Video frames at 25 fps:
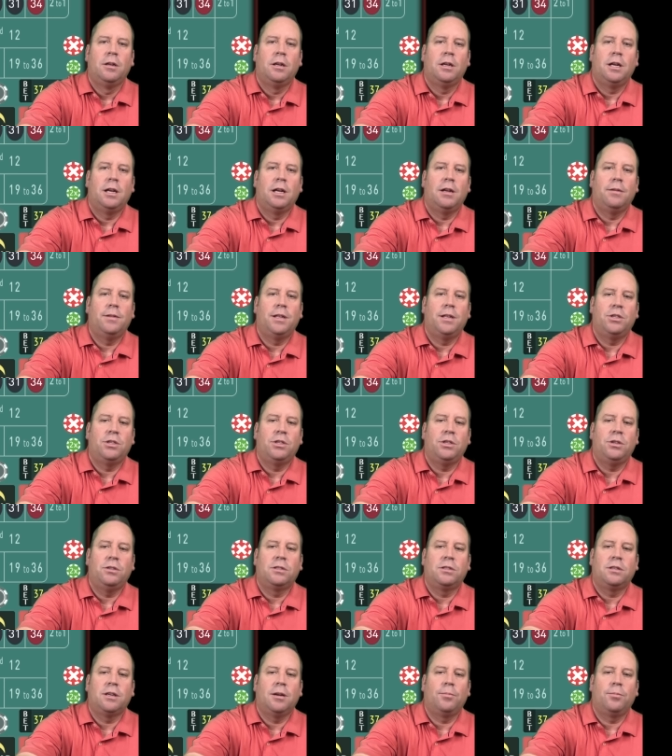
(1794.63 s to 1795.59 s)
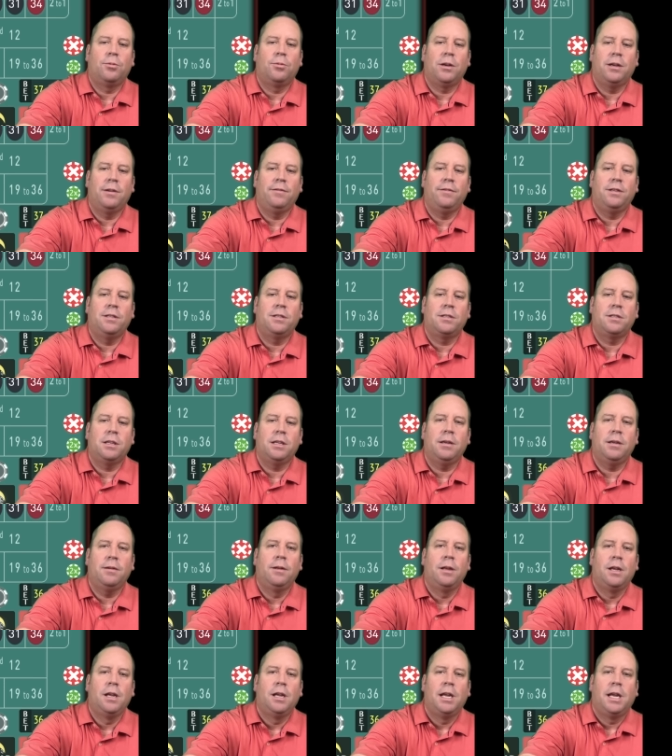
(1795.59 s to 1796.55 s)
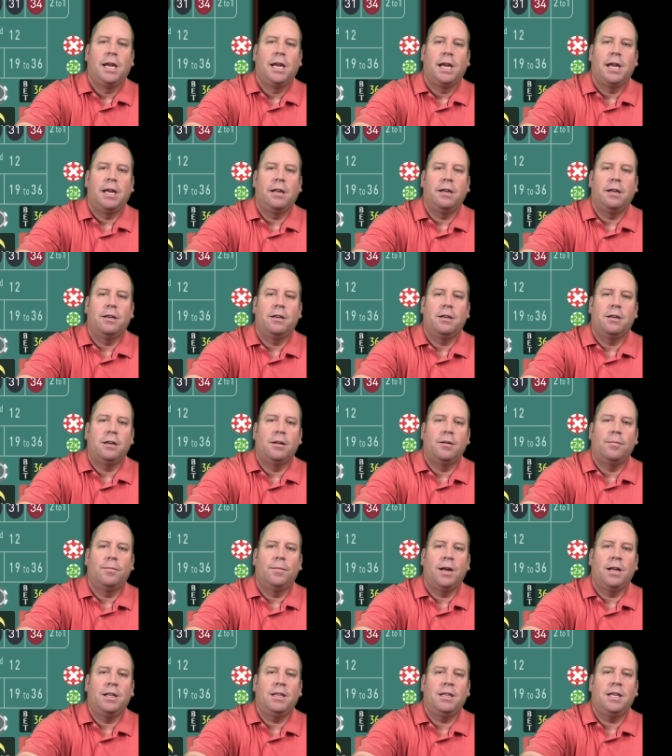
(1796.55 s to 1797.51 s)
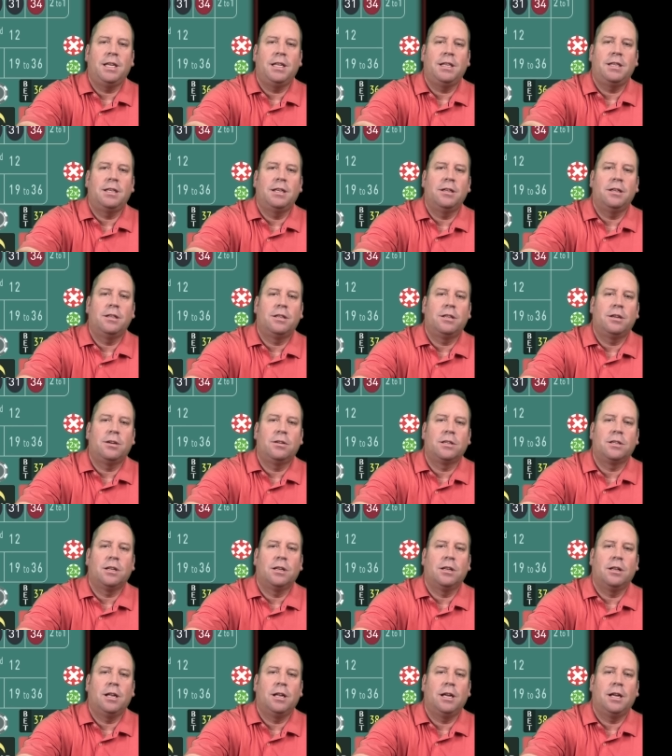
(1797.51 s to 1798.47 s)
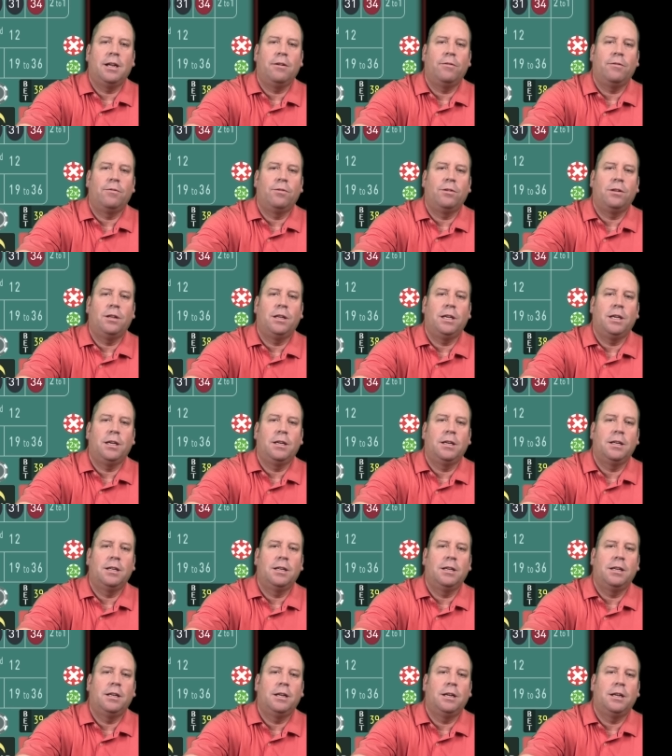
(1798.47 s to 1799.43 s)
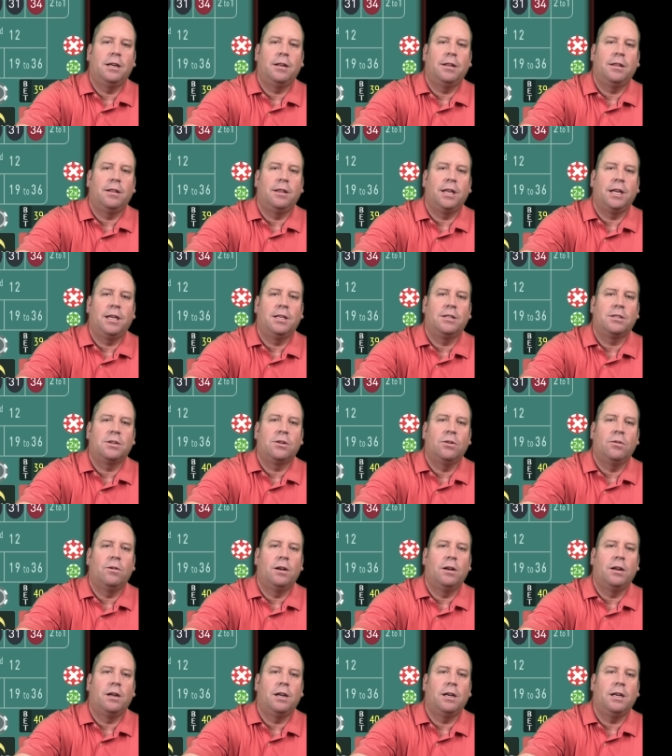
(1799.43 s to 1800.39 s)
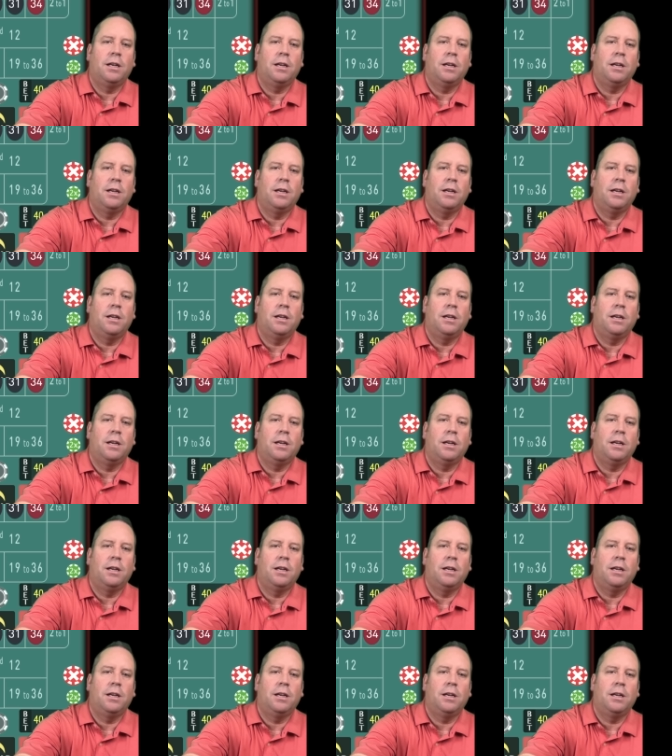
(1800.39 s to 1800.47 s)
uh, that you saw previously. And um, I think that there's a lot of really good uh, things going on